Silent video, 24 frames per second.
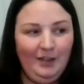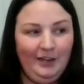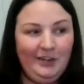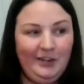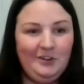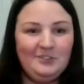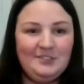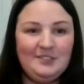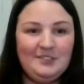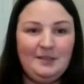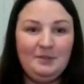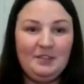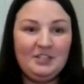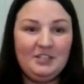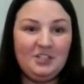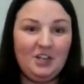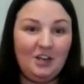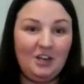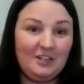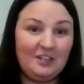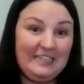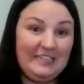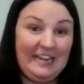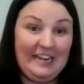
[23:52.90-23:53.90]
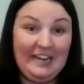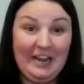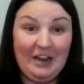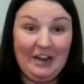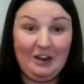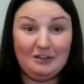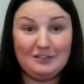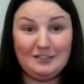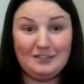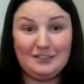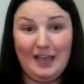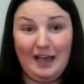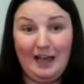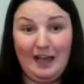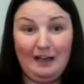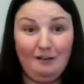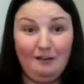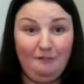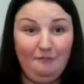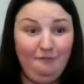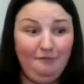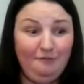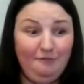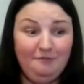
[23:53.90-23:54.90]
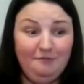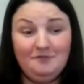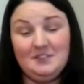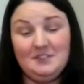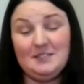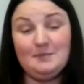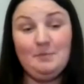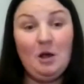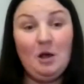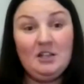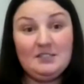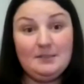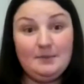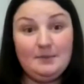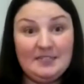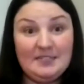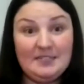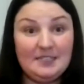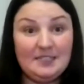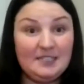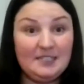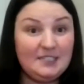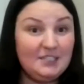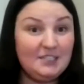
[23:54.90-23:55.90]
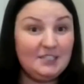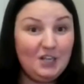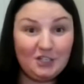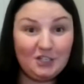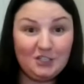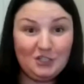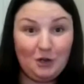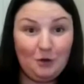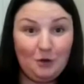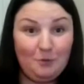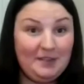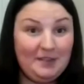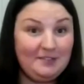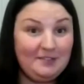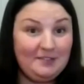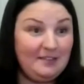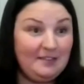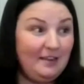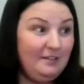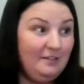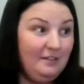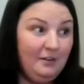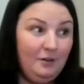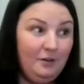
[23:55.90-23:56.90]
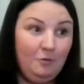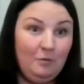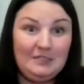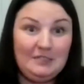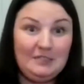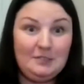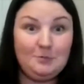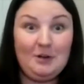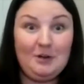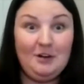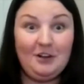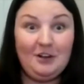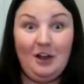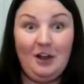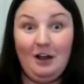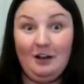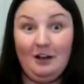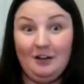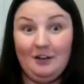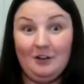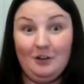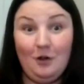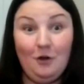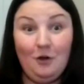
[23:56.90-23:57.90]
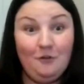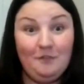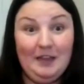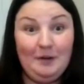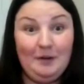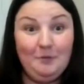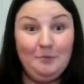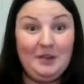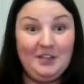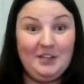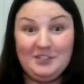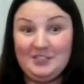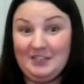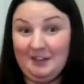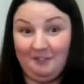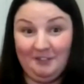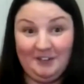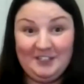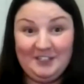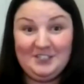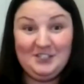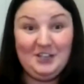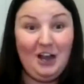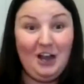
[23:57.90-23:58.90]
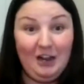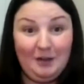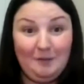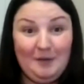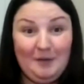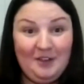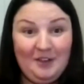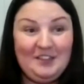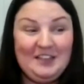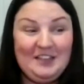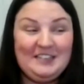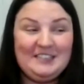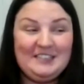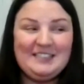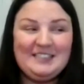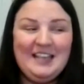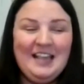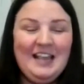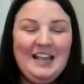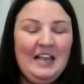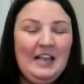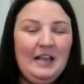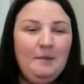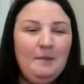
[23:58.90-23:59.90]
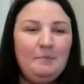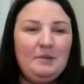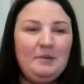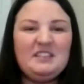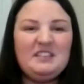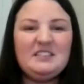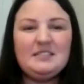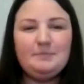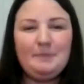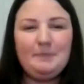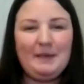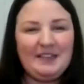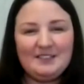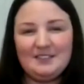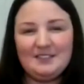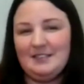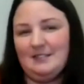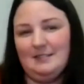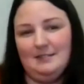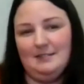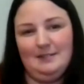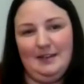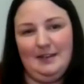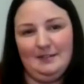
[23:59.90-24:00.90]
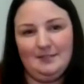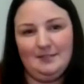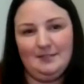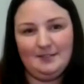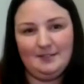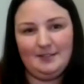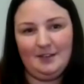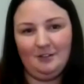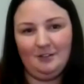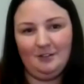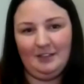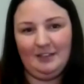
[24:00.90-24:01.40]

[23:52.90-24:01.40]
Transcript: some of the dog daycares have small spaces, and Dogtopia said, once we're out of COVID, we could definitely talk about this, but the space isn't necessarily